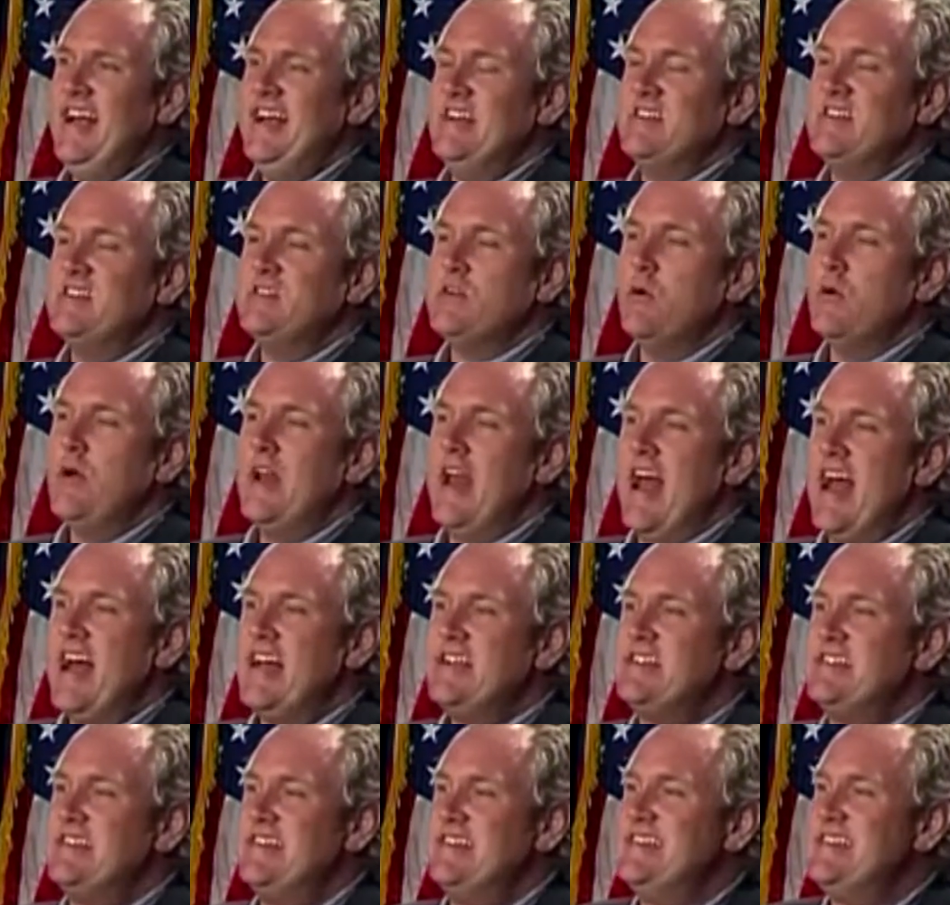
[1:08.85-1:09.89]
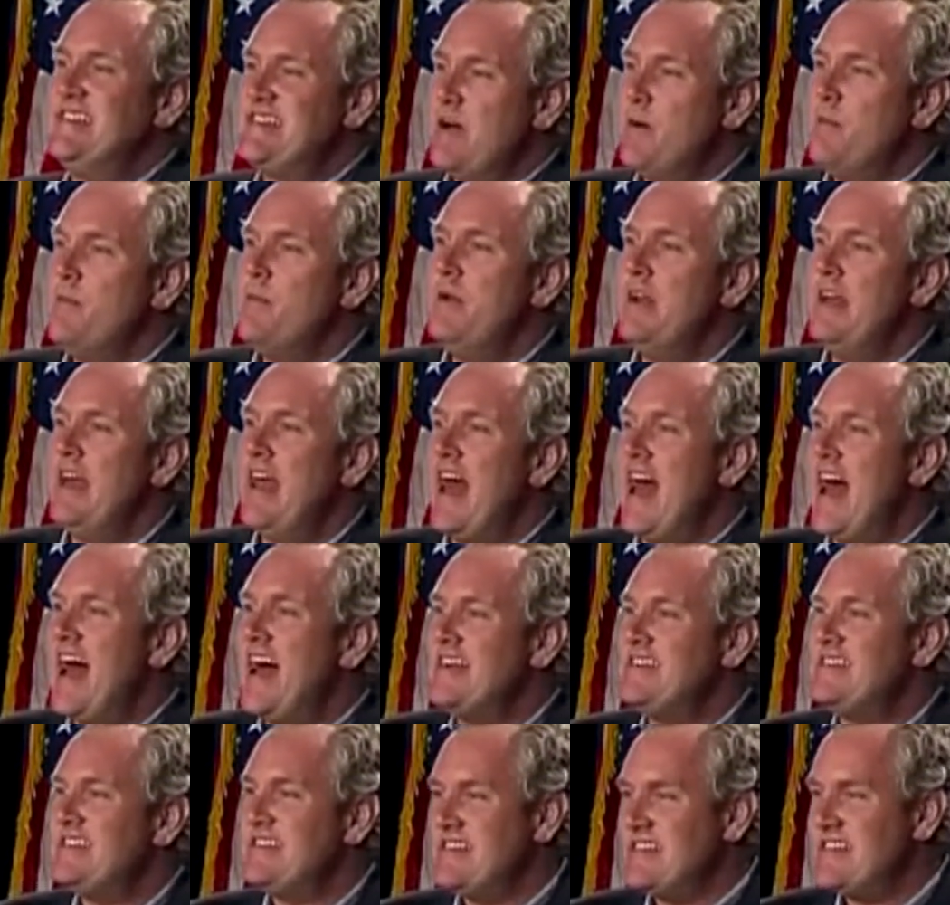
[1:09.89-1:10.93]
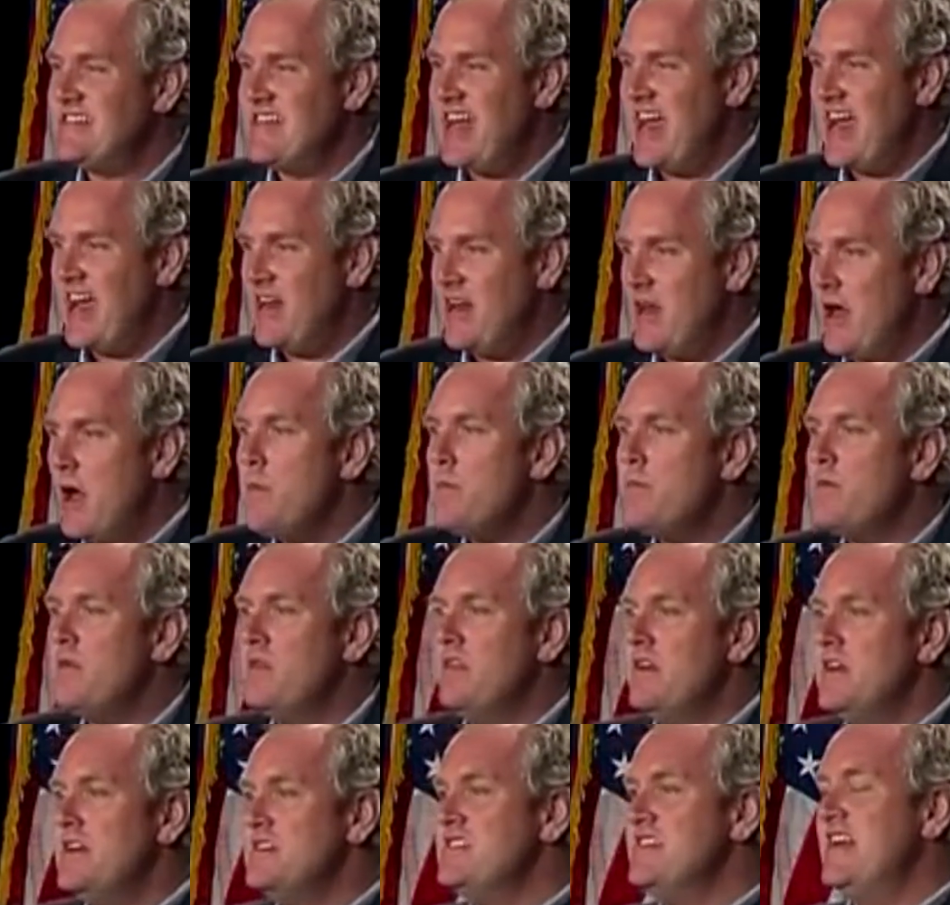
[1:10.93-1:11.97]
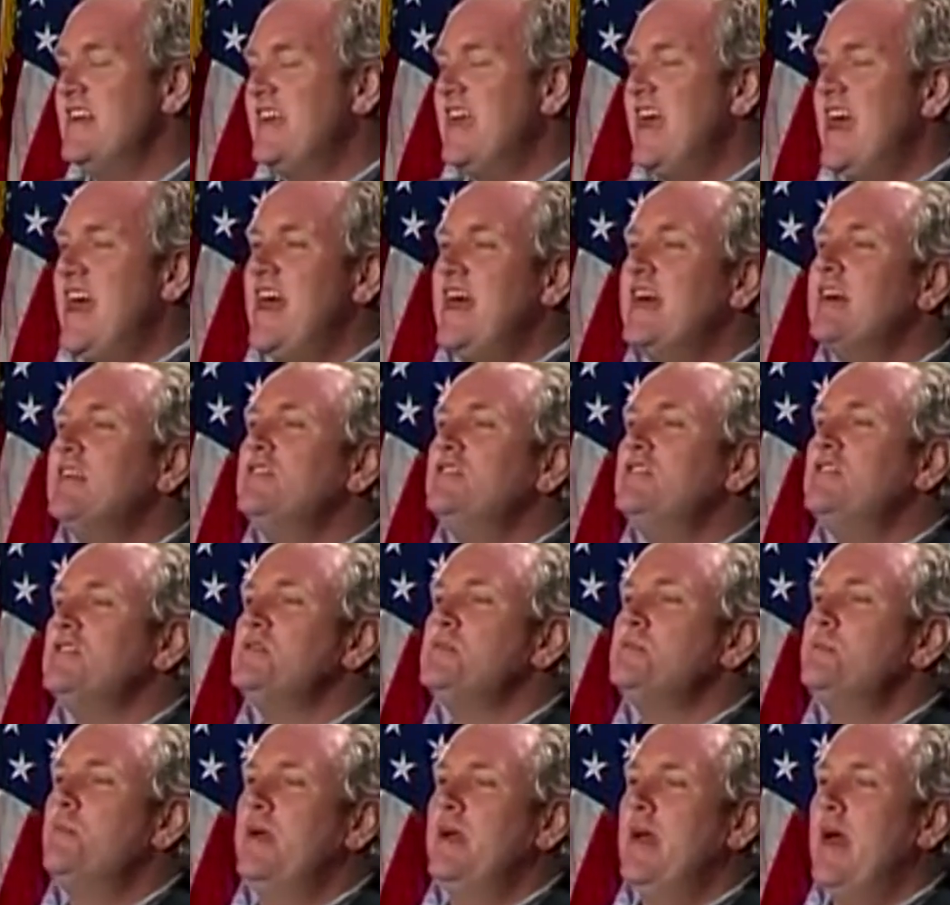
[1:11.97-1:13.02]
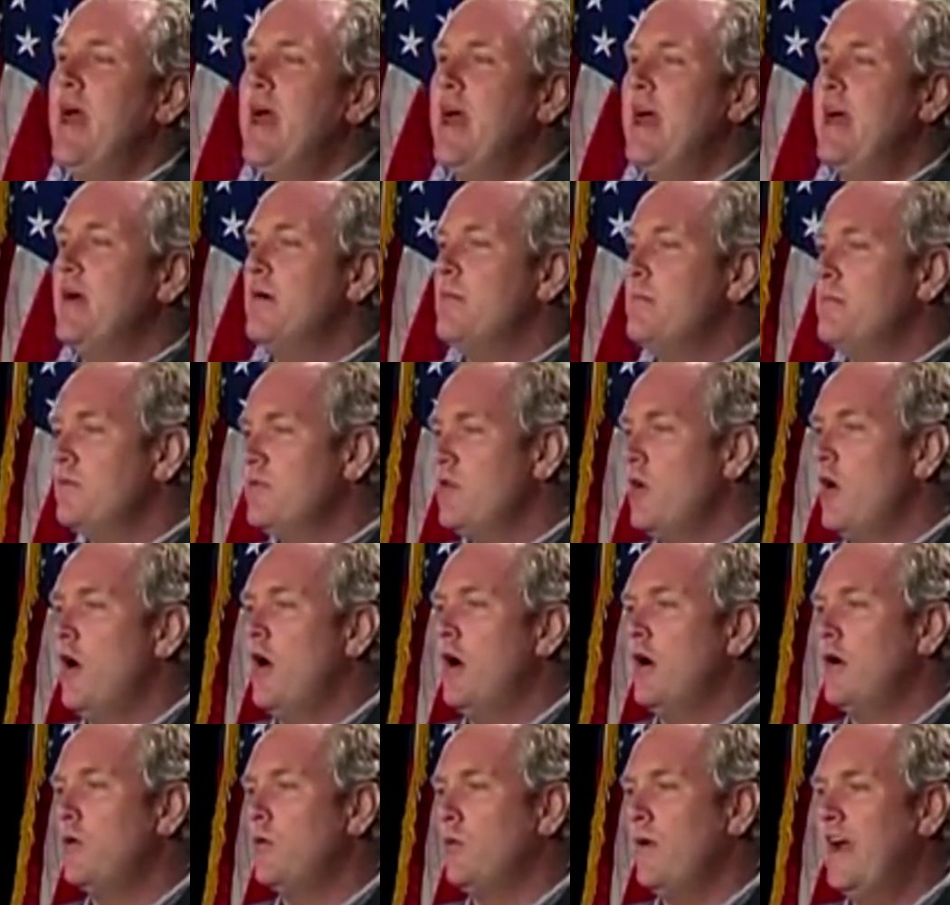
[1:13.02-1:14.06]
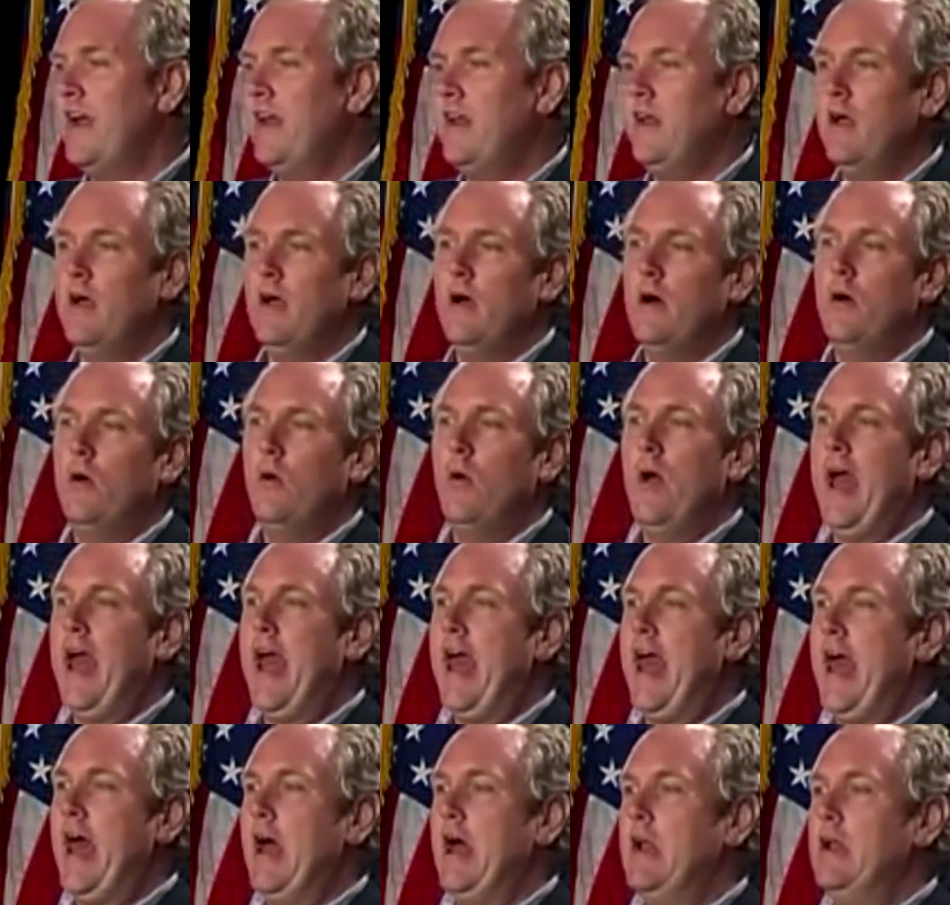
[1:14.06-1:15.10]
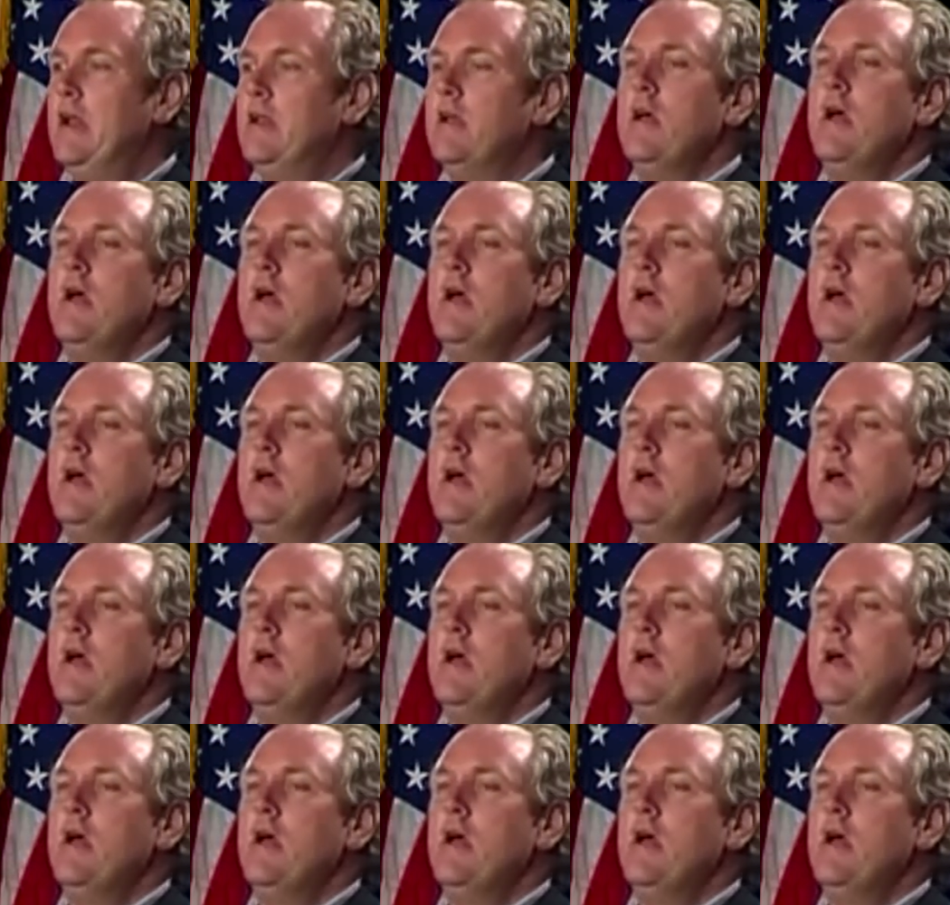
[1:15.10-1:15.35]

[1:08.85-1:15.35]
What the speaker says: is so nasty, somebody has to stand up to this, and it can't just be AM talk radio and